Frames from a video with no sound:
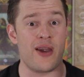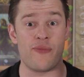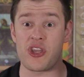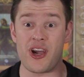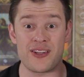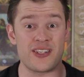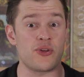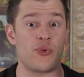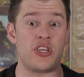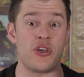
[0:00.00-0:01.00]
And
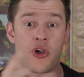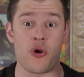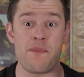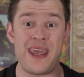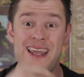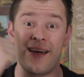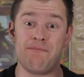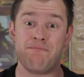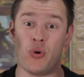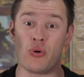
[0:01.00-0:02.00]
regardless of whether you go big
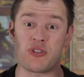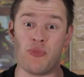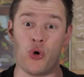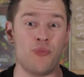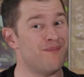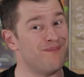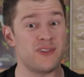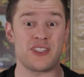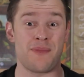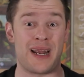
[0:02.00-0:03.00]
or small,
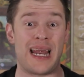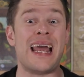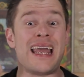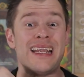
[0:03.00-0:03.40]
doesn't matter.